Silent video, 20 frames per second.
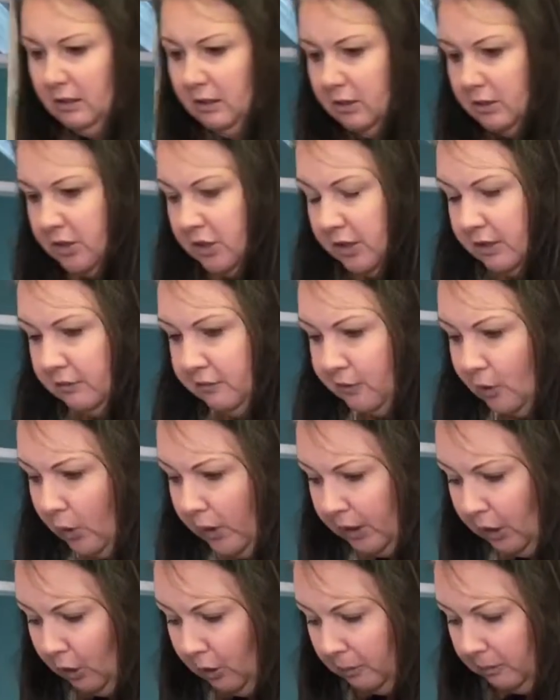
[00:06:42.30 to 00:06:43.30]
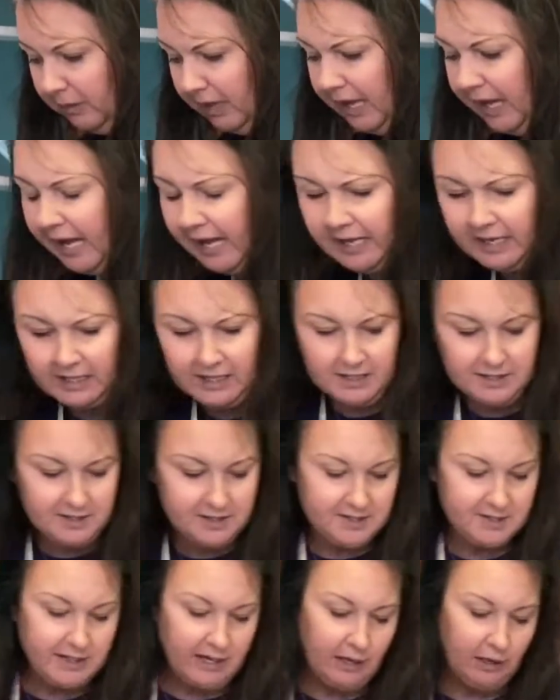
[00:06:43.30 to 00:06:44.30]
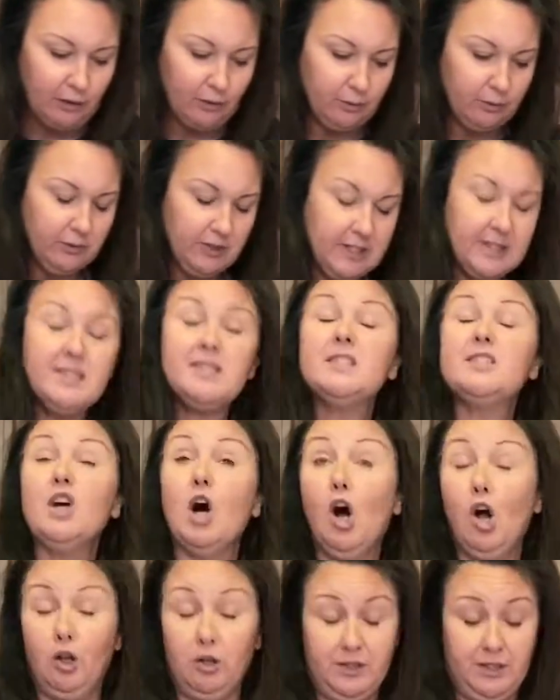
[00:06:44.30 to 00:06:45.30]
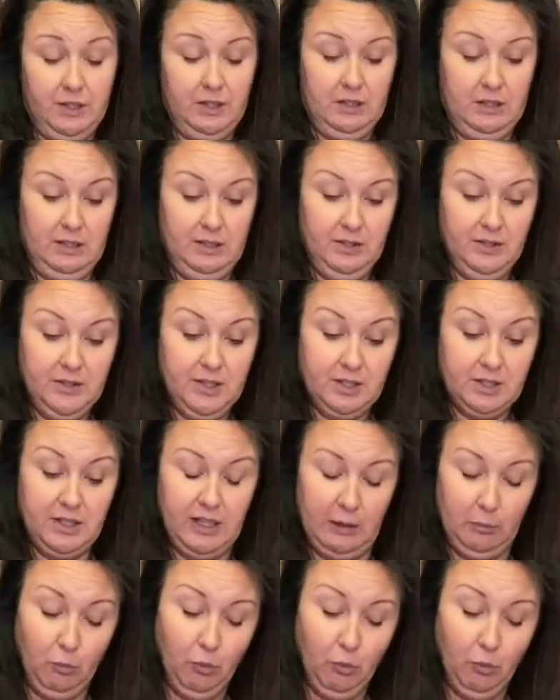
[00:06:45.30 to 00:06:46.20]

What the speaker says: to the foil, and so that salt sticks to them.